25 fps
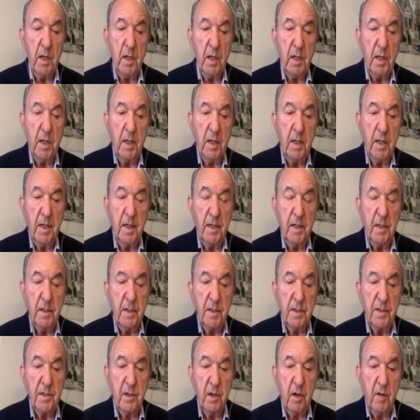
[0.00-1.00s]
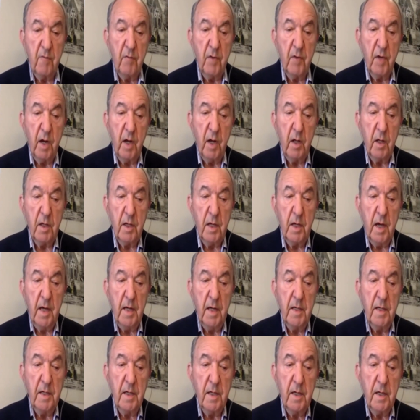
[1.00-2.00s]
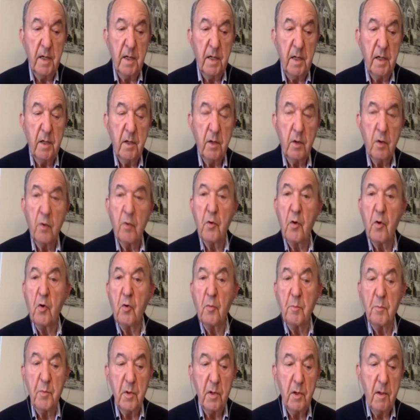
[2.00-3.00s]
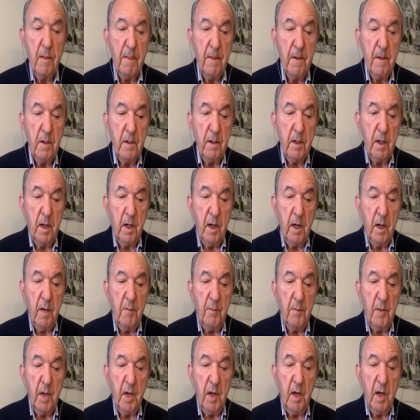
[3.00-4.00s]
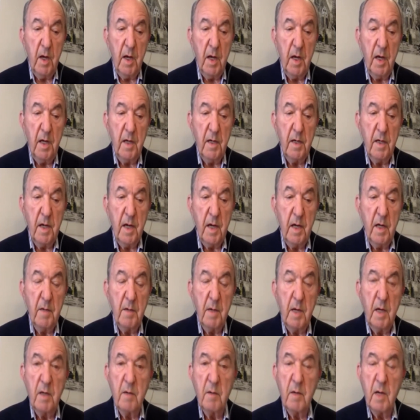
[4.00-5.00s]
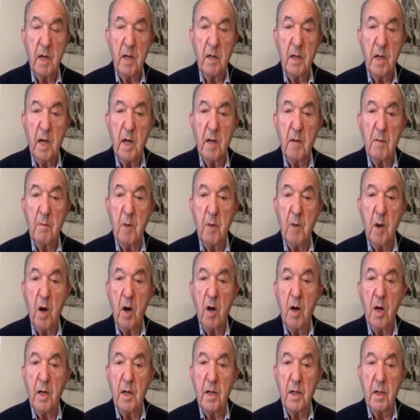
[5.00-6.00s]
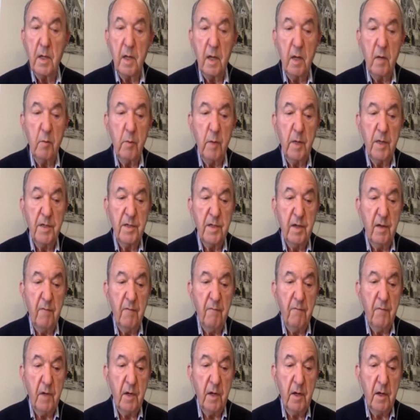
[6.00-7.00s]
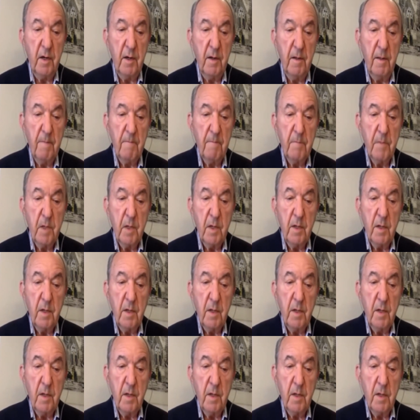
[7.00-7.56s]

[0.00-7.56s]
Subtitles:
leaders of an Al-Qaeda group in Mali, in West Africa,